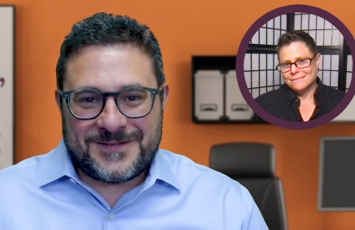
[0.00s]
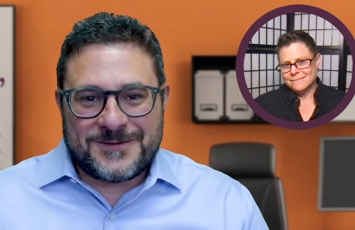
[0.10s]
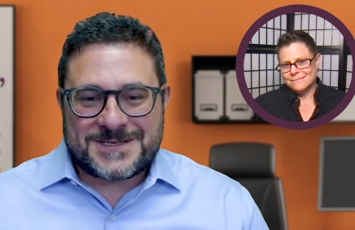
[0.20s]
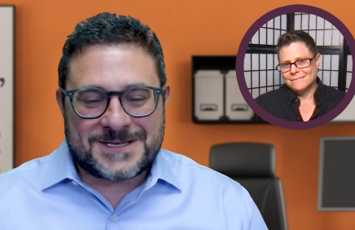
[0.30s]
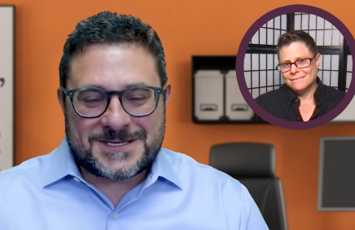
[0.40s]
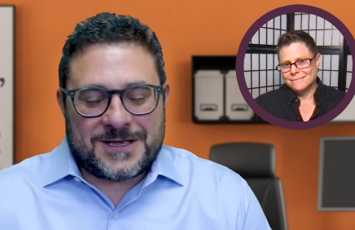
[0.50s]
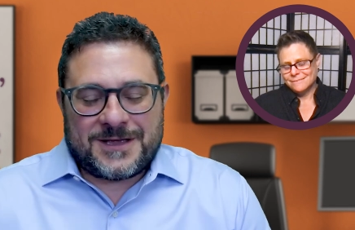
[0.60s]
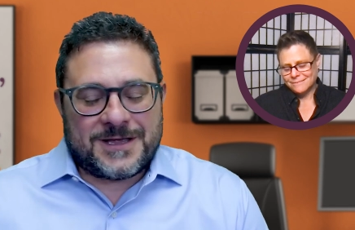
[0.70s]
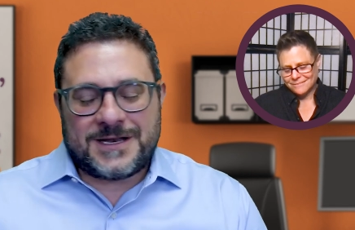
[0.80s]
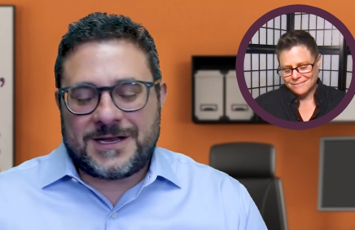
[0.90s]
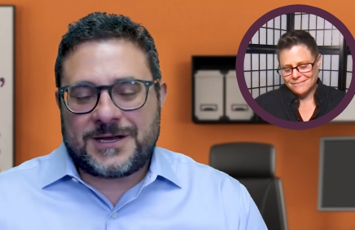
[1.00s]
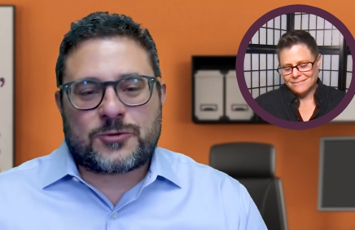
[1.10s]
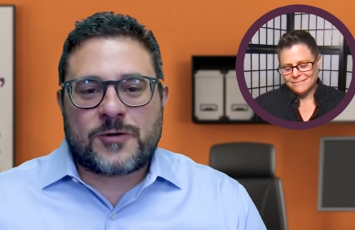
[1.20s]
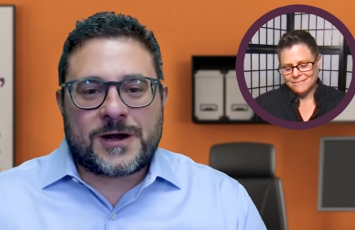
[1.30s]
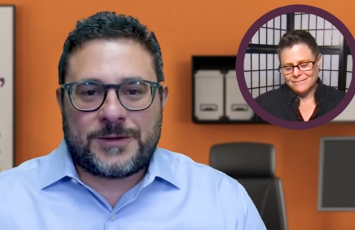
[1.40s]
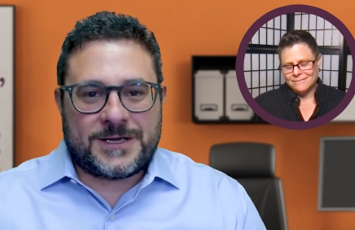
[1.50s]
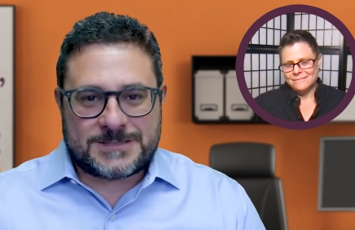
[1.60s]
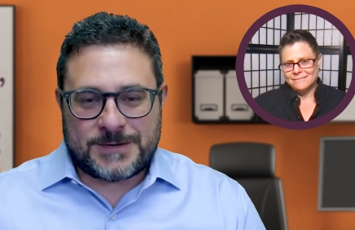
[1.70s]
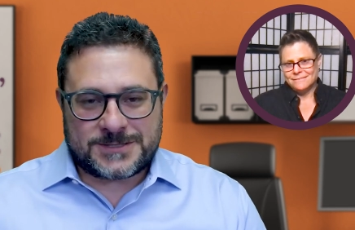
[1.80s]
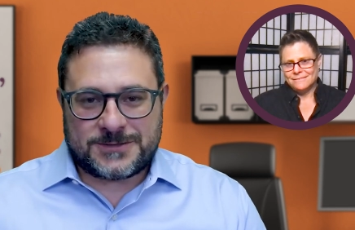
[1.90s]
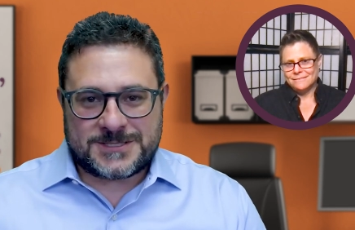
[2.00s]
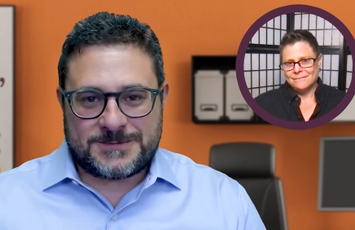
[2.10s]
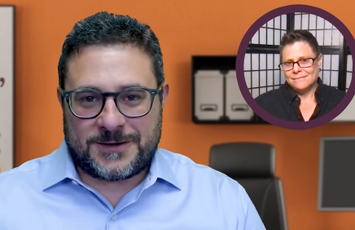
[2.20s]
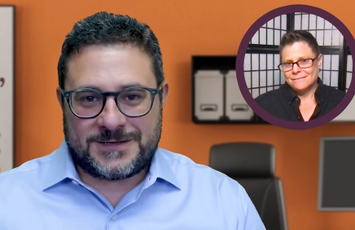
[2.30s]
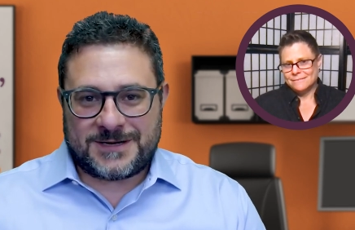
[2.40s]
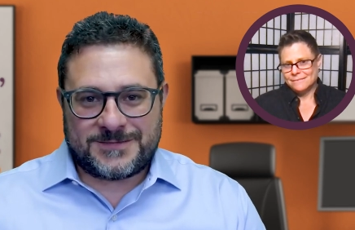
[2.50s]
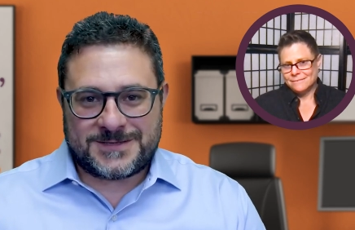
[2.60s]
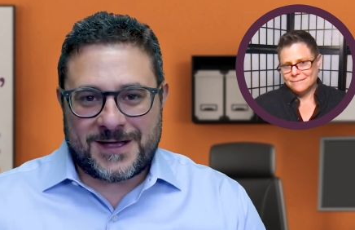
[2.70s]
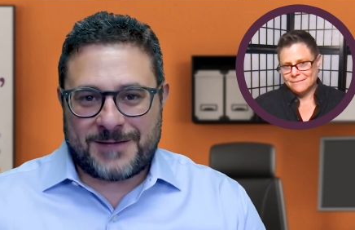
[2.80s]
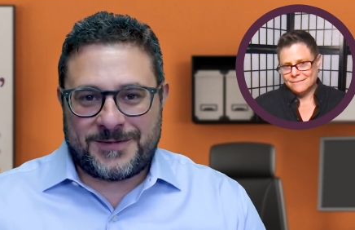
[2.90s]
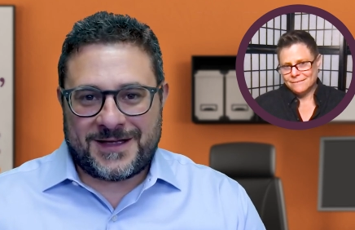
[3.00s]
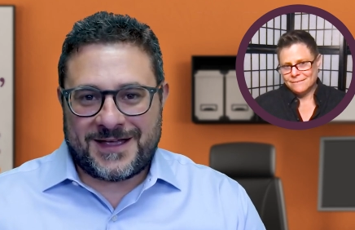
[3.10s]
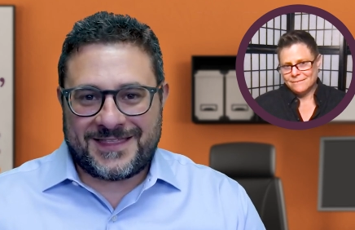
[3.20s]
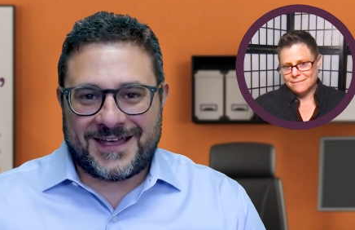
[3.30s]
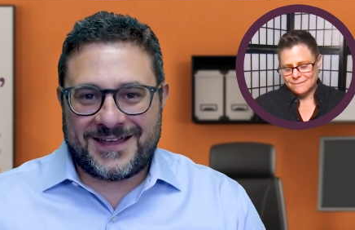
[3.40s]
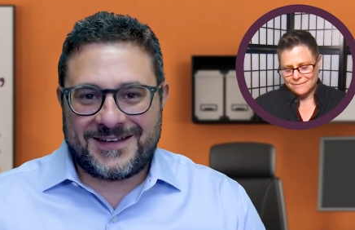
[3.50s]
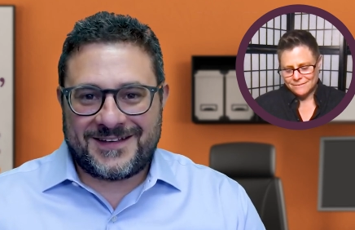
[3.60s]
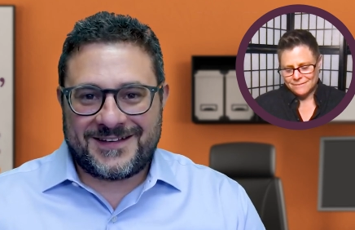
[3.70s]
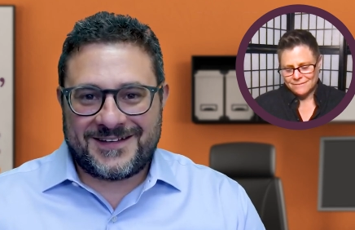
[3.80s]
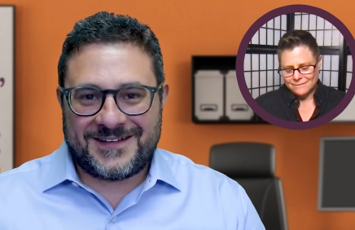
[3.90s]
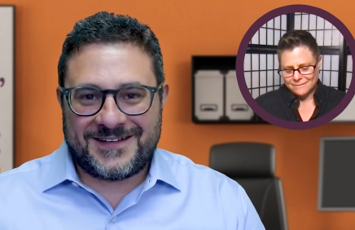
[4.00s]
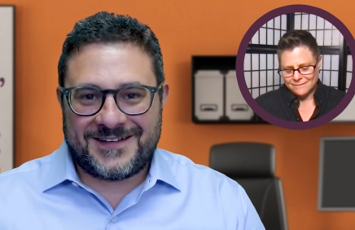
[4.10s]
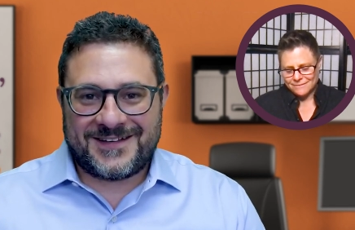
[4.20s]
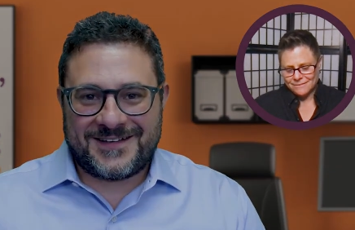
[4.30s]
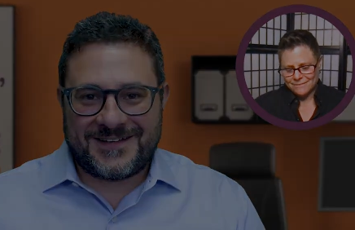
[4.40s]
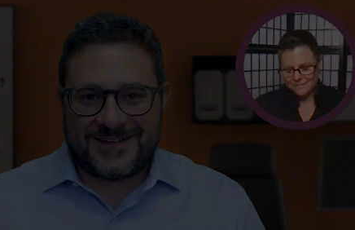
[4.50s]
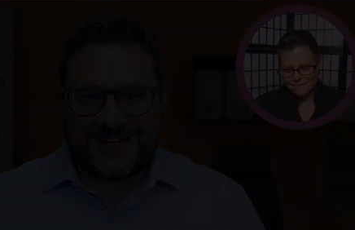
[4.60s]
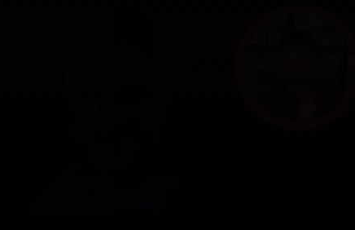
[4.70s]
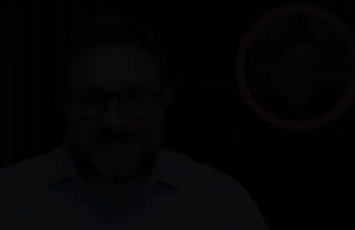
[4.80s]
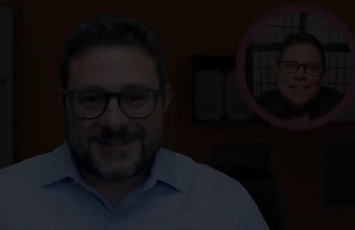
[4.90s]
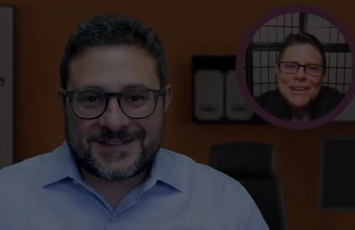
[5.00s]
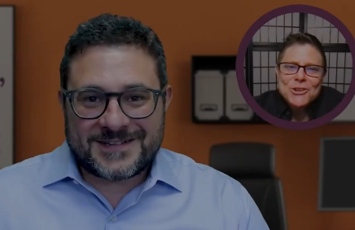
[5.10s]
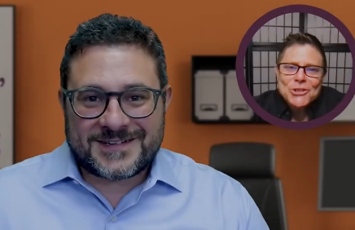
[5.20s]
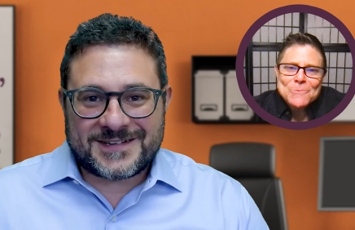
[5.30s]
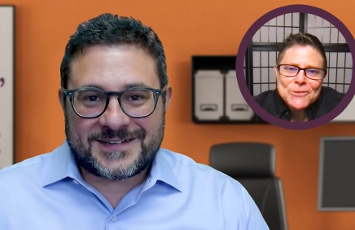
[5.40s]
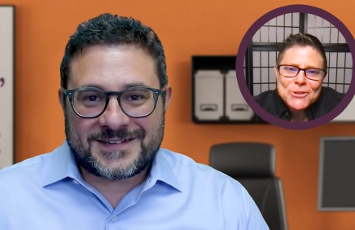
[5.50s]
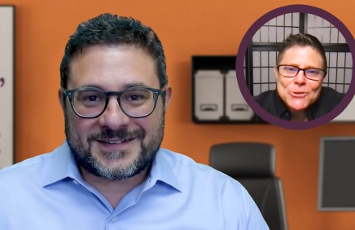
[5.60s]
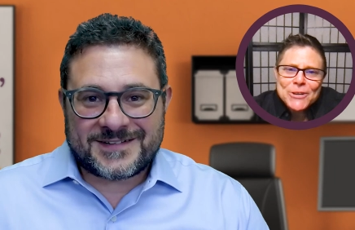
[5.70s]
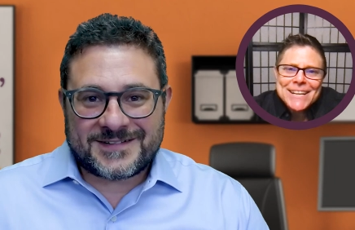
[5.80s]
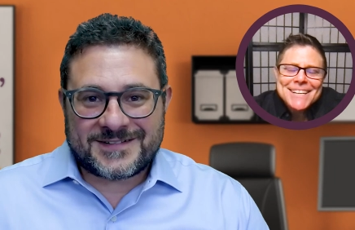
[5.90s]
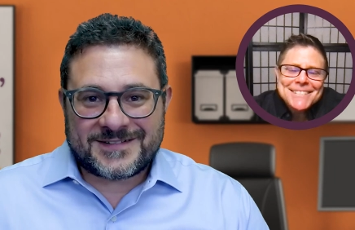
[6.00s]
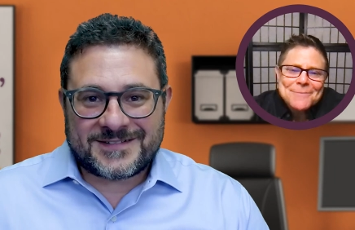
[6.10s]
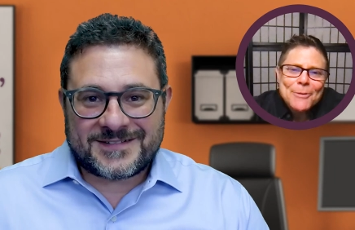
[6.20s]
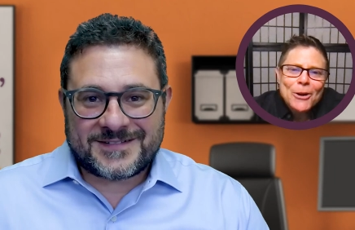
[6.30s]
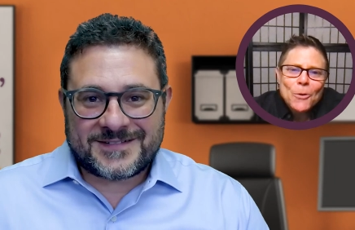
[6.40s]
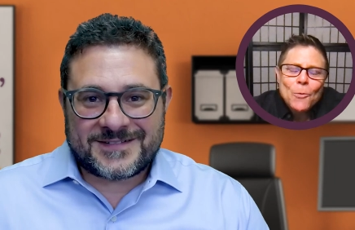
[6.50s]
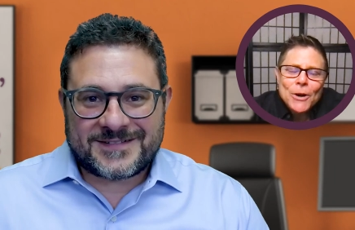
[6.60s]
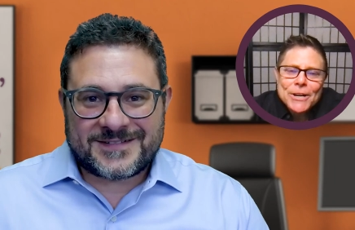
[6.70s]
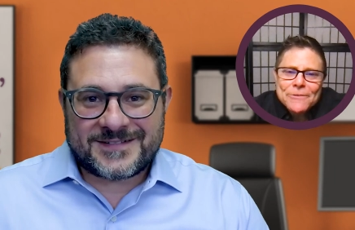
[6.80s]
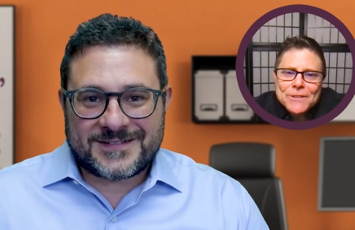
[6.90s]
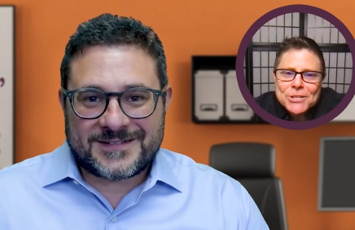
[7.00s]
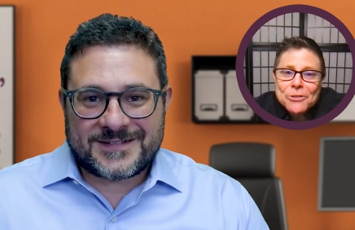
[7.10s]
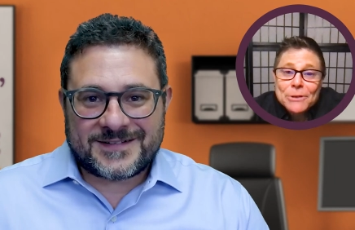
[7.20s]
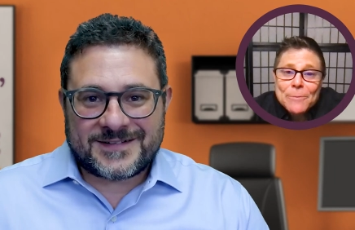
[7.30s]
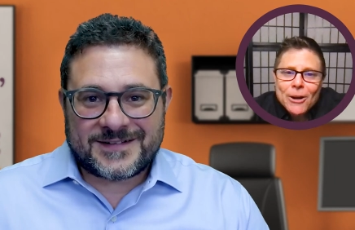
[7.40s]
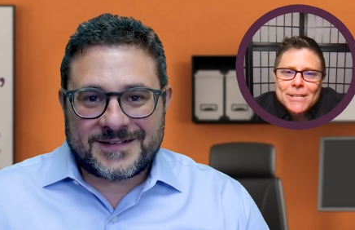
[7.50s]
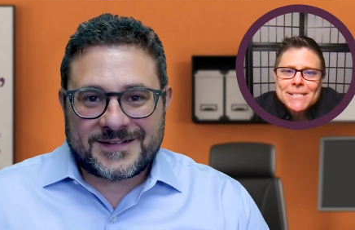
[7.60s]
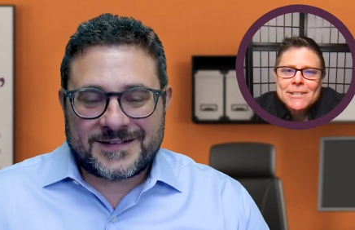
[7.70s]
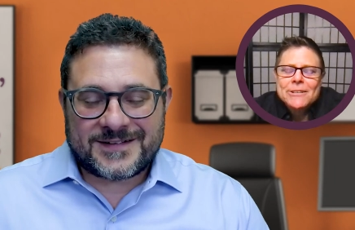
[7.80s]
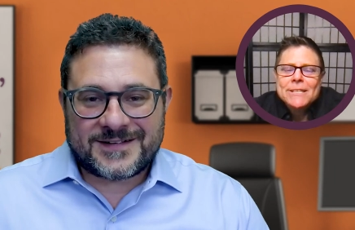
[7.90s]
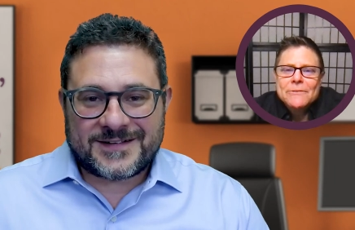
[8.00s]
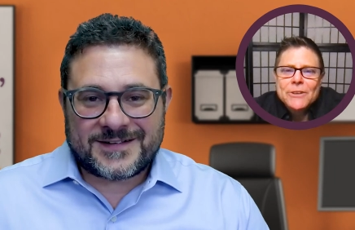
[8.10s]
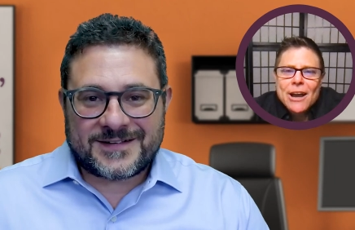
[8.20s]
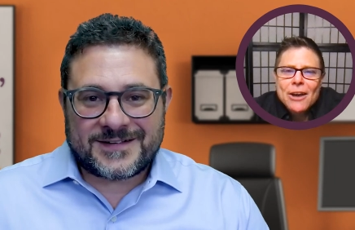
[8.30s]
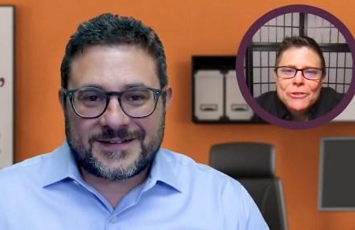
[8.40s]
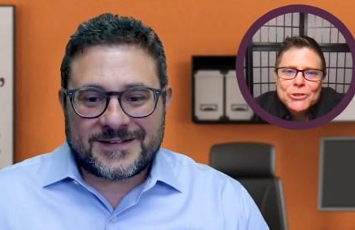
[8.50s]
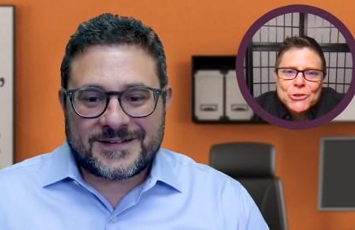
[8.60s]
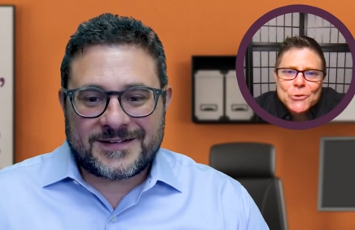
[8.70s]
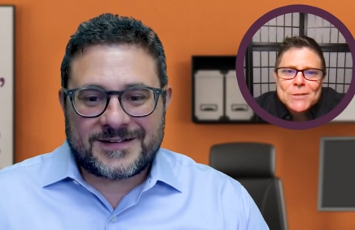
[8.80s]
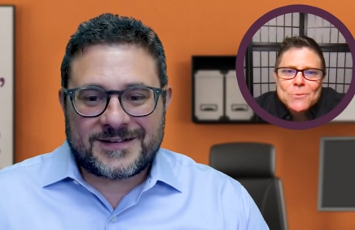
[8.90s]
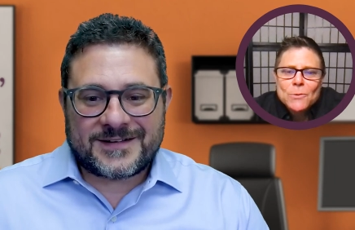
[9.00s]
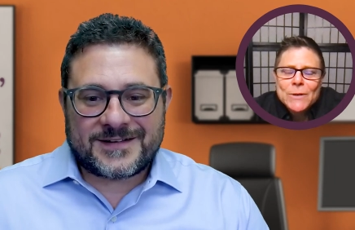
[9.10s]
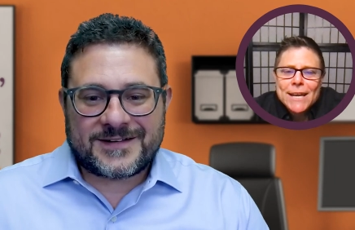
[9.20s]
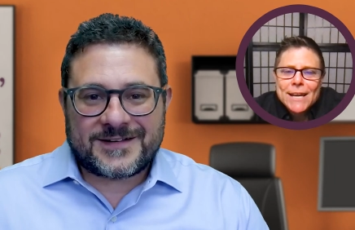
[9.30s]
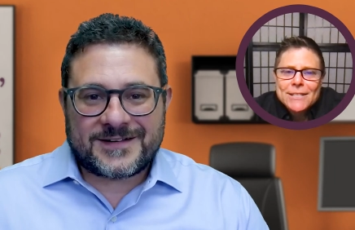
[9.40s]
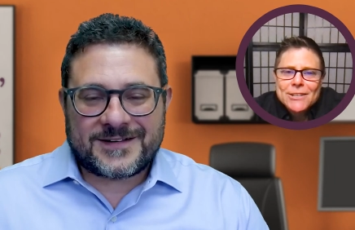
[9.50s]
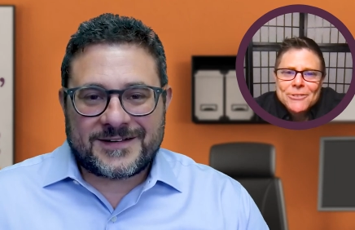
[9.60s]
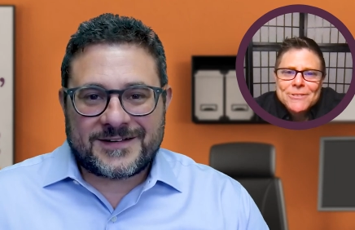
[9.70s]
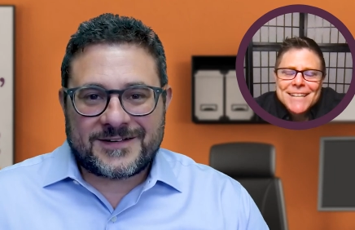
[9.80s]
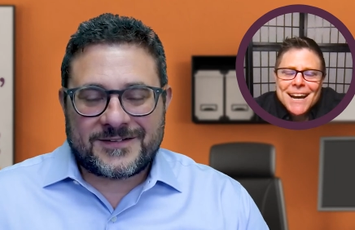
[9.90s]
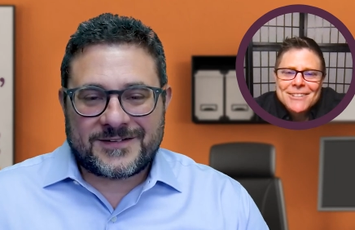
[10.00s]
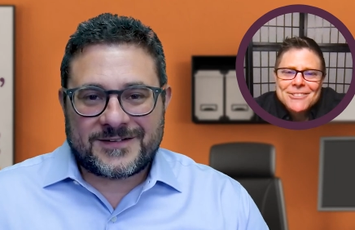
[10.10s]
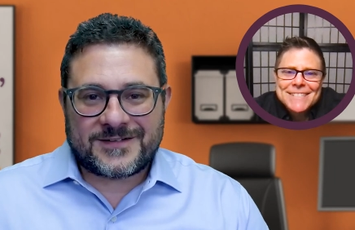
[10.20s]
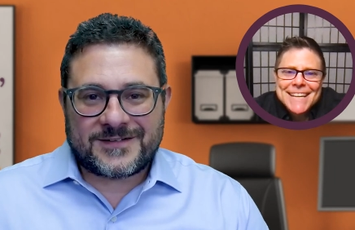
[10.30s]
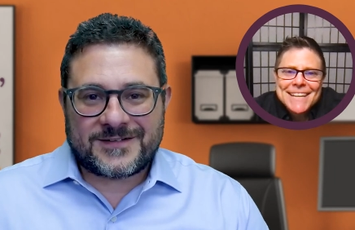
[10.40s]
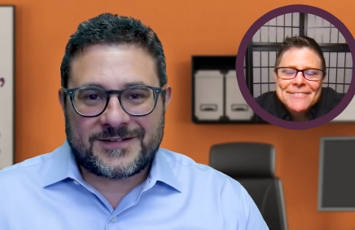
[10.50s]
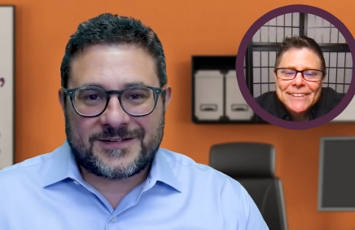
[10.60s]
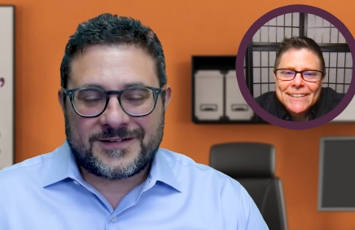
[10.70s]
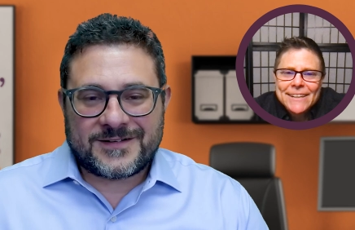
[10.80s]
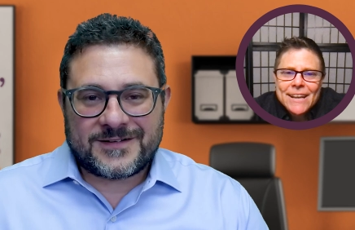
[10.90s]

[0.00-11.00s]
Speaker 1: it was such a, an incredibly special experience. And I'm so happy I had that.
Speaker 2: Thank you so much for joining us on part one of this three part series of Your Health Your Choice, where we get to know Dr. David.